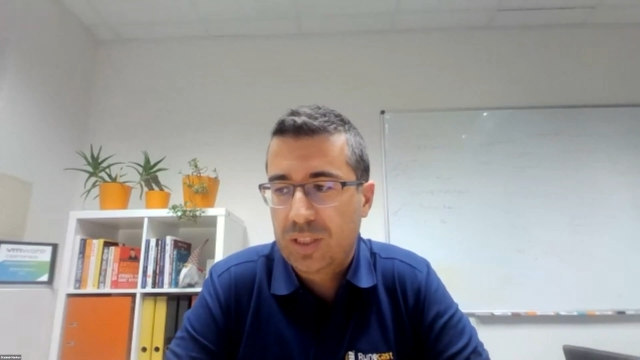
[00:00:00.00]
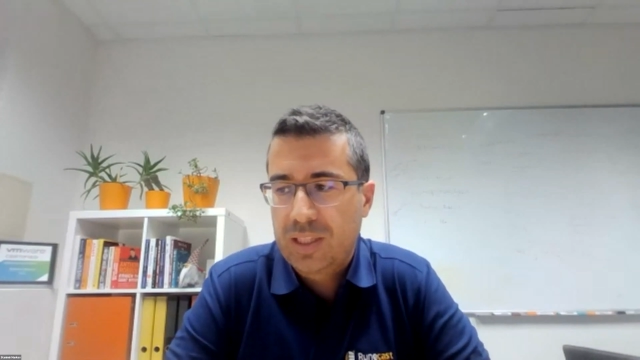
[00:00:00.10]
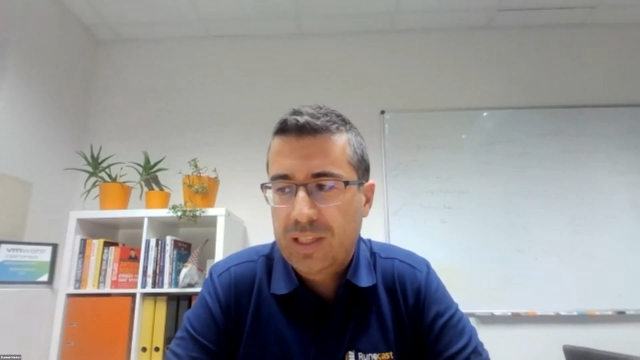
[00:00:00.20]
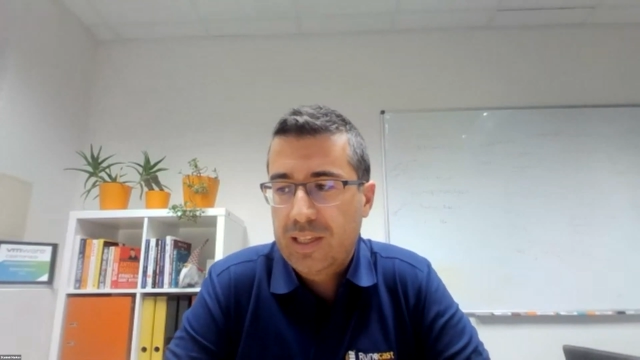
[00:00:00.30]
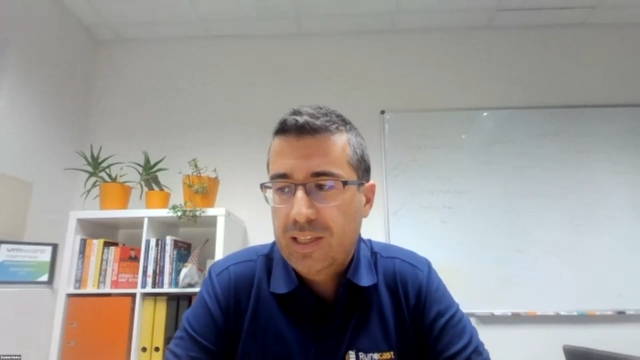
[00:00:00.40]

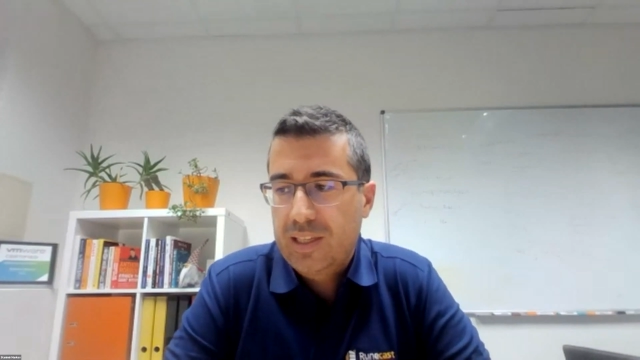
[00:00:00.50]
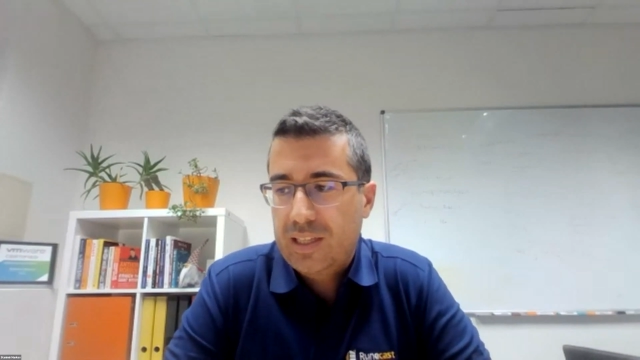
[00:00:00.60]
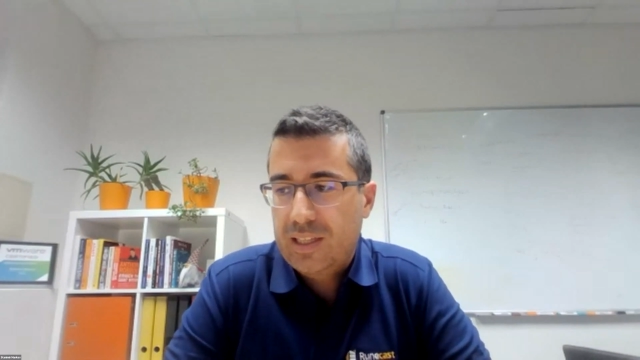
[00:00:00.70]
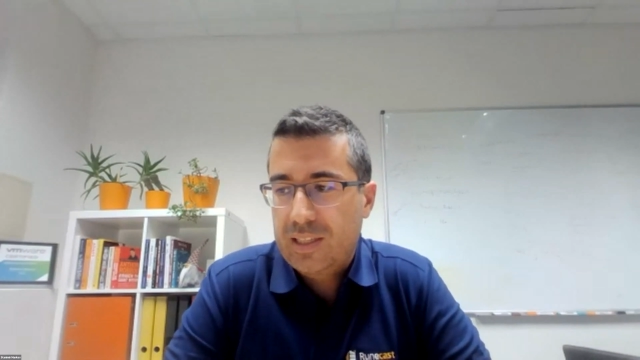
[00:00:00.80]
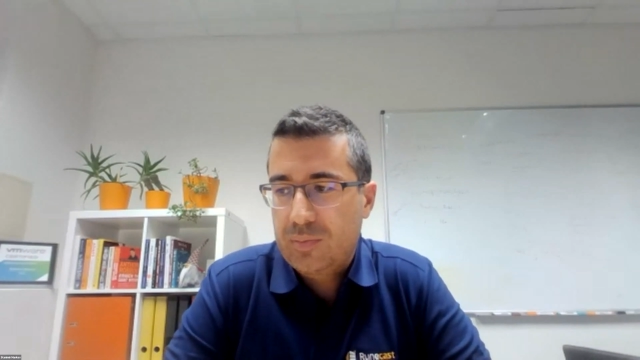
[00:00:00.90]

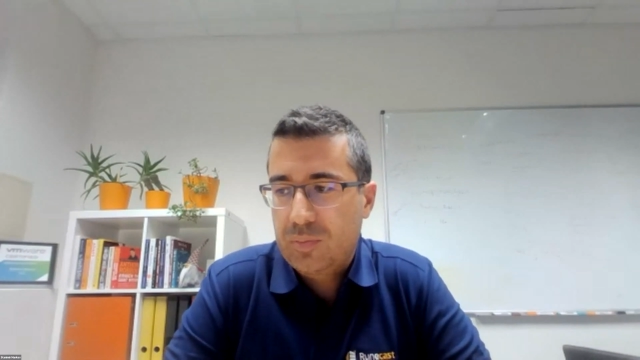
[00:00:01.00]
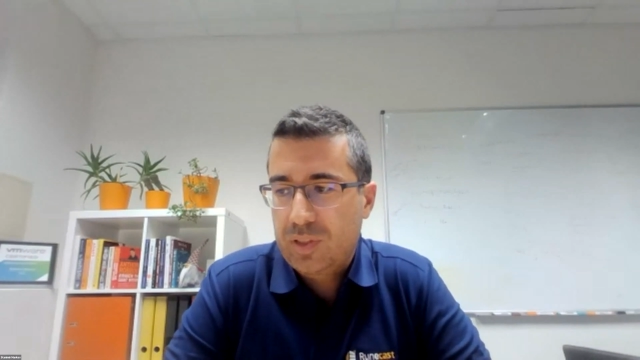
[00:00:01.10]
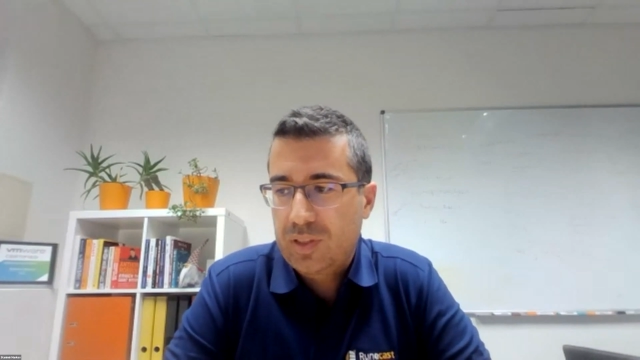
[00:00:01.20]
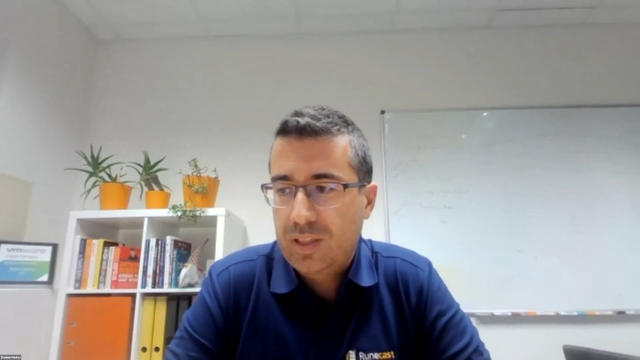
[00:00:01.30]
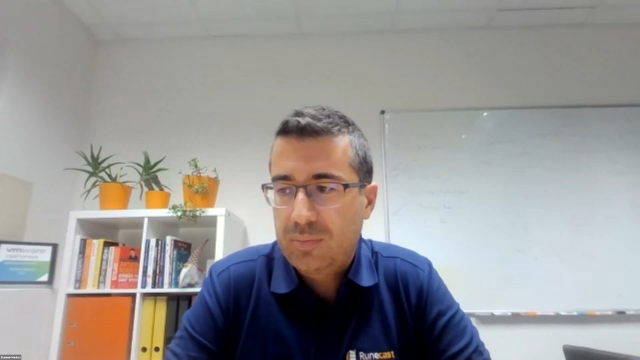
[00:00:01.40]

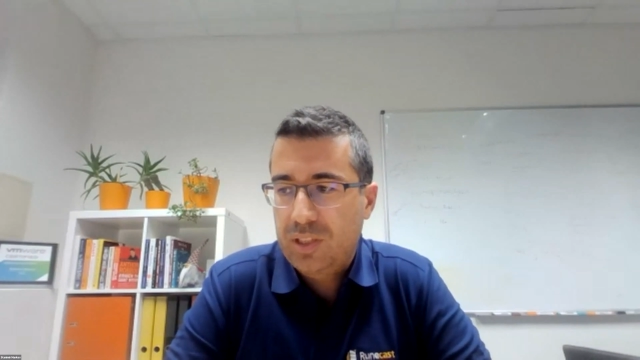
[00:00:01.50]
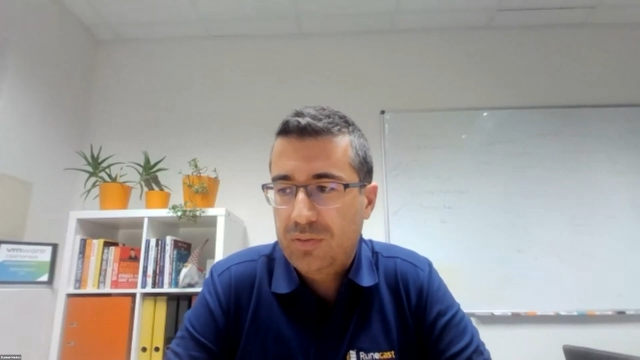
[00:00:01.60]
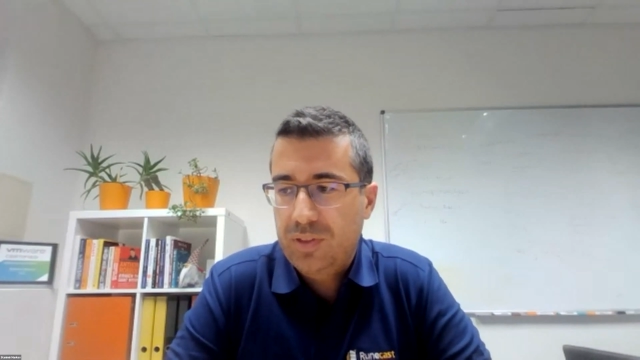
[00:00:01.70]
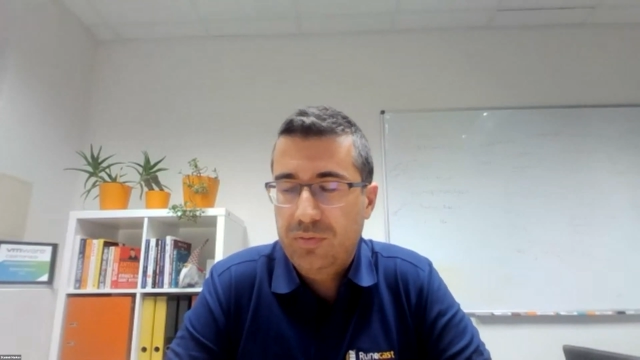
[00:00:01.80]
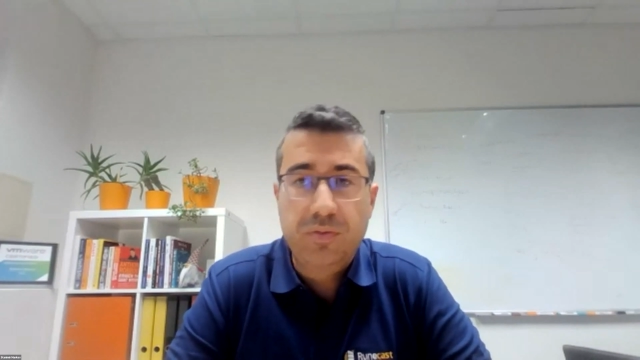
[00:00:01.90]
And I
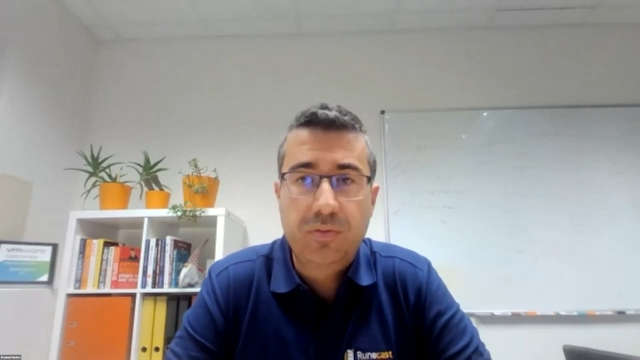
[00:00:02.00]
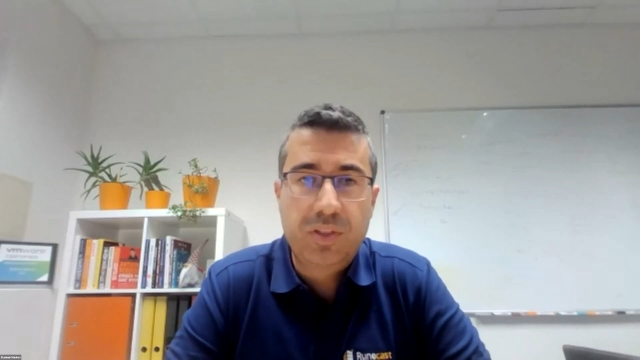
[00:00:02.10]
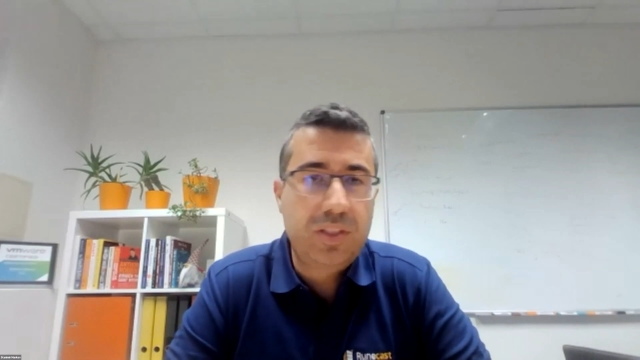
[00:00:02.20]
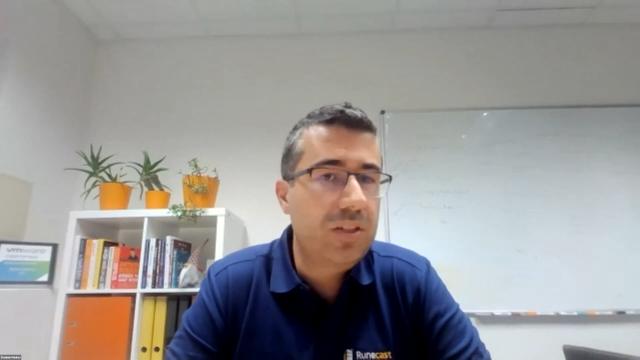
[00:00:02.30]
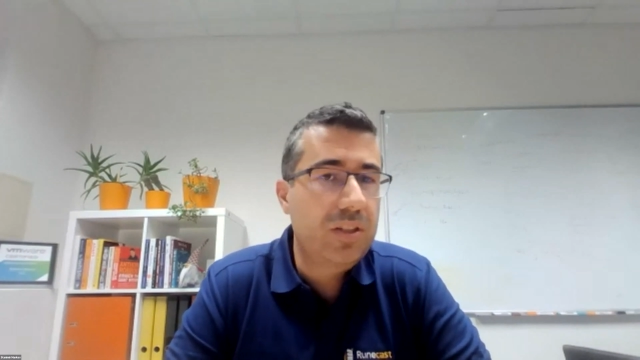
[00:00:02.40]
believe the
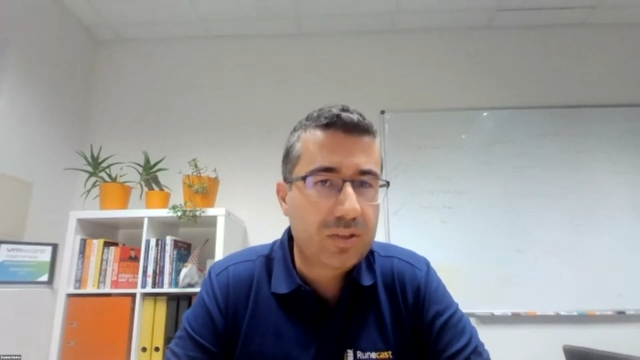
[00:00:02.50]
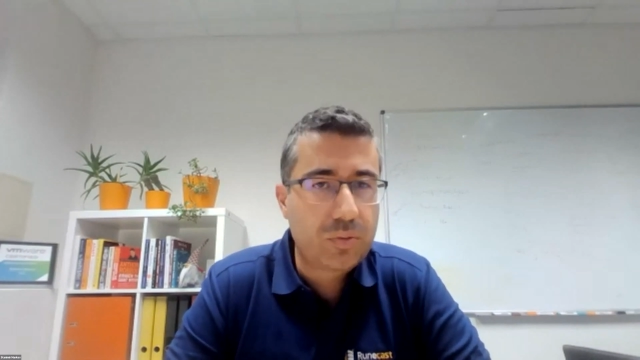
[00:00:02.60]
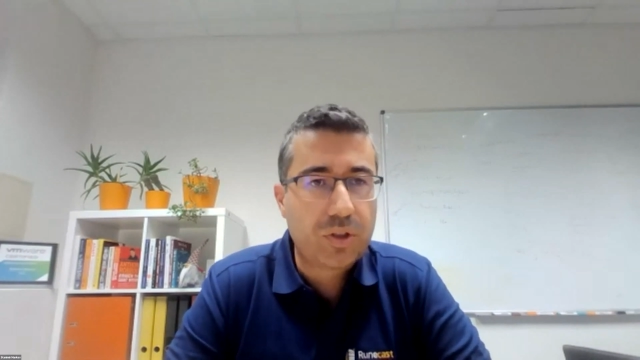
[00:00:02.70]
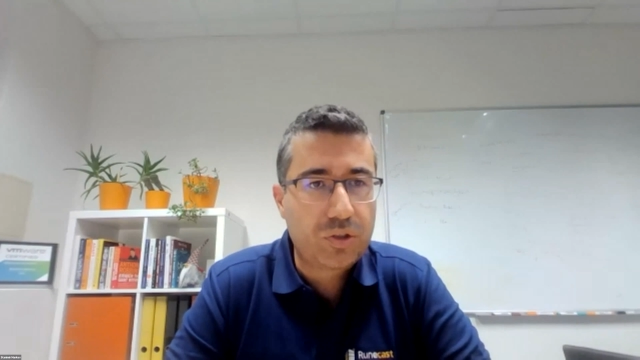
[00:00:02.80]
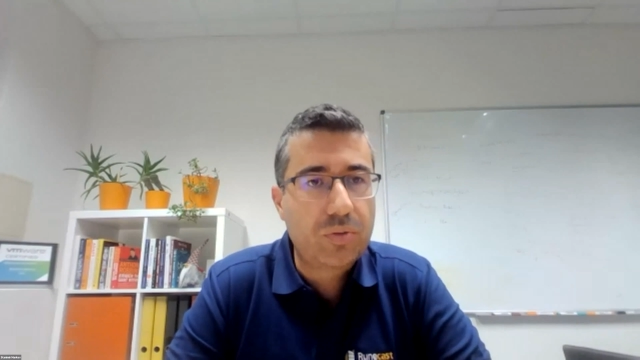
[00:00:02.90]

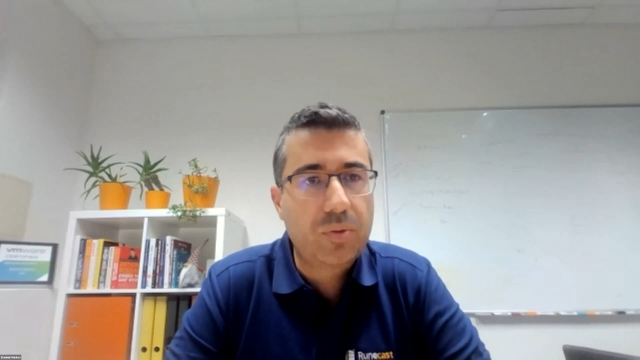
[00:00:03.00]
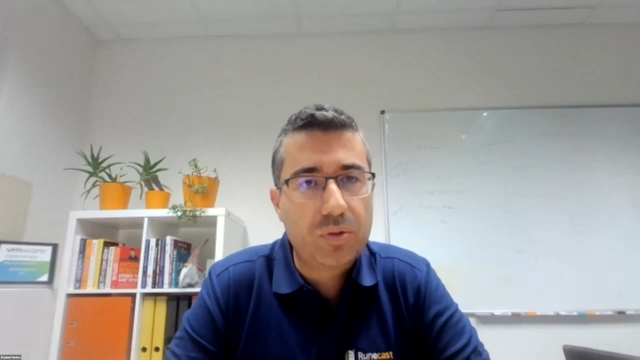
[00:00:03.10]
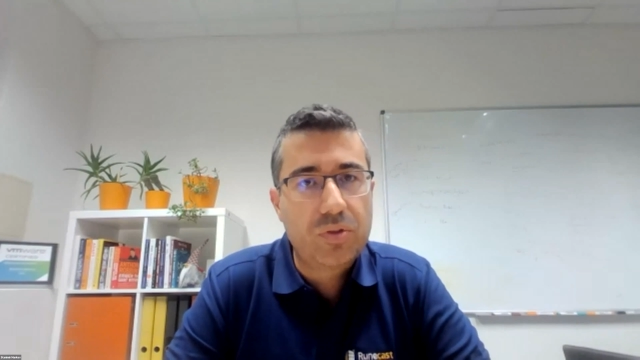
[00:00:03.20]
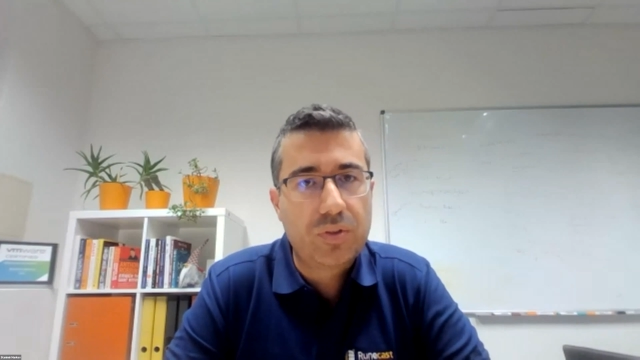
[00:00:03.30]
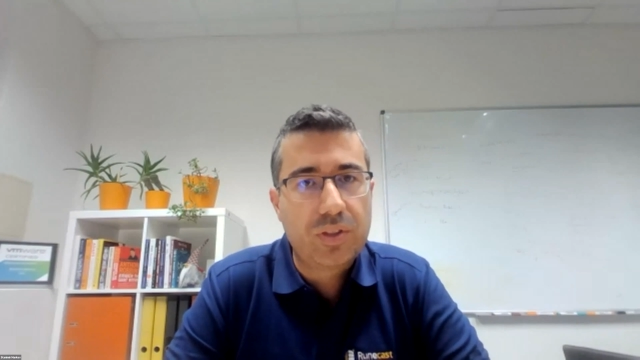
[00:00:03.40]
VCDX workshop
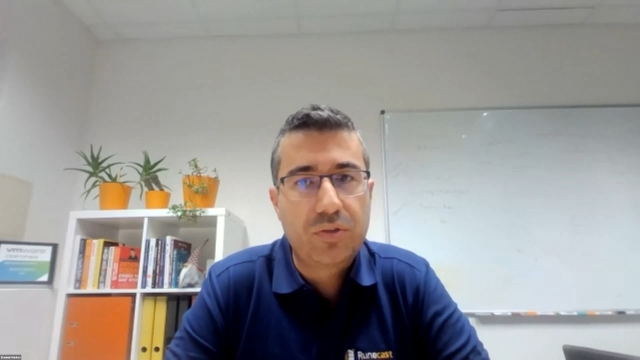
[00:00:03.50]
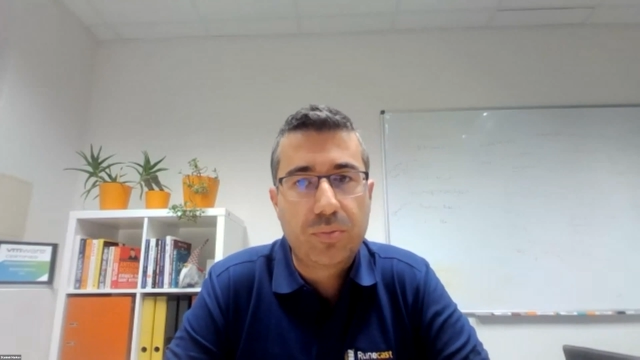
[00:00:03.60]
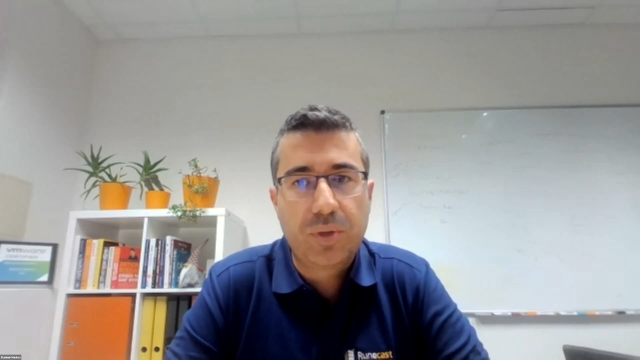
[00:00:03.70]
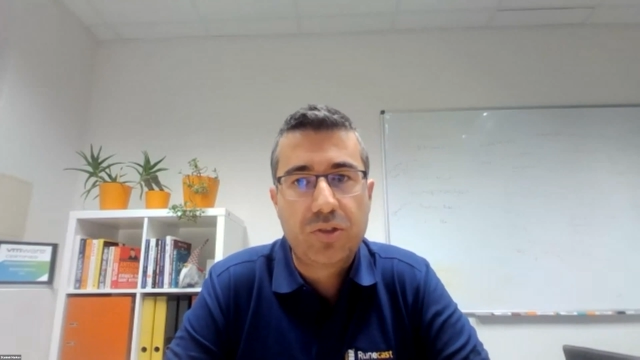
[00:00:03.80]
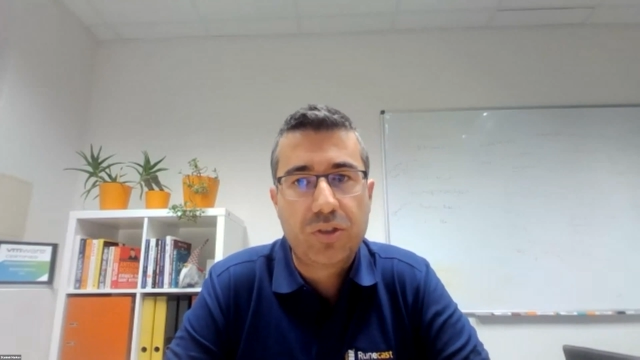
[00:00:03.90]
also that
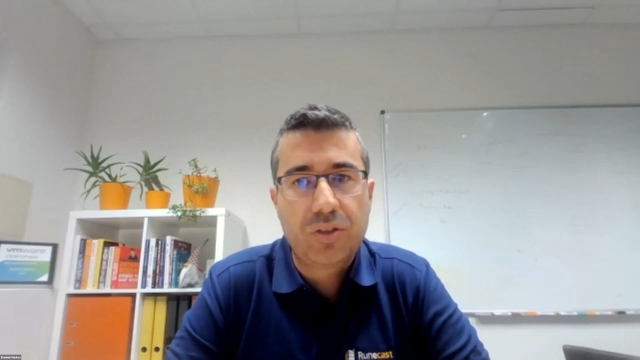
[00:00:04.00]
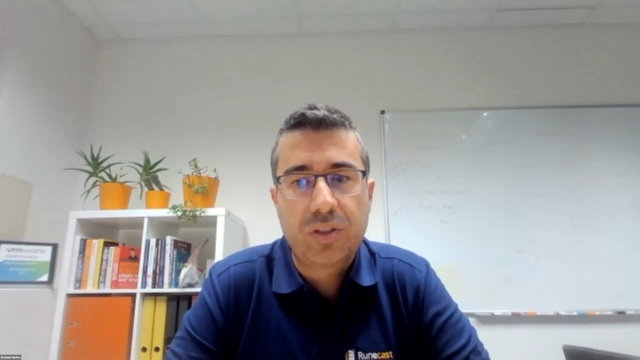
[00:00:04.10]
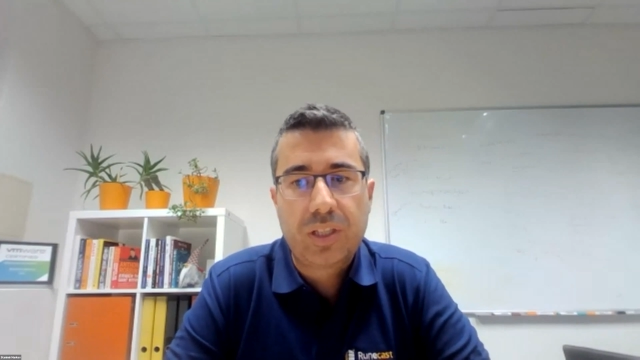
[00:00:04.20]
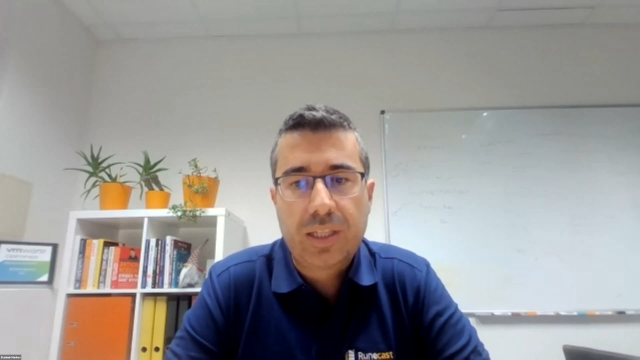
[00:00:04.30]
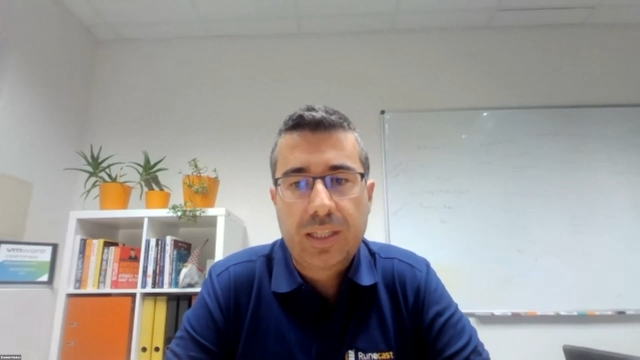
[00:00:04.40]
you
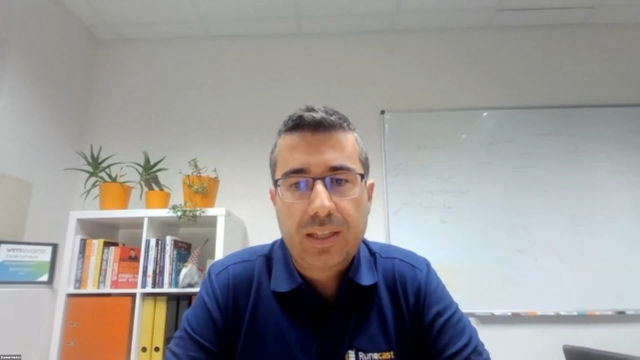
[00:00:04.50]
mentioned,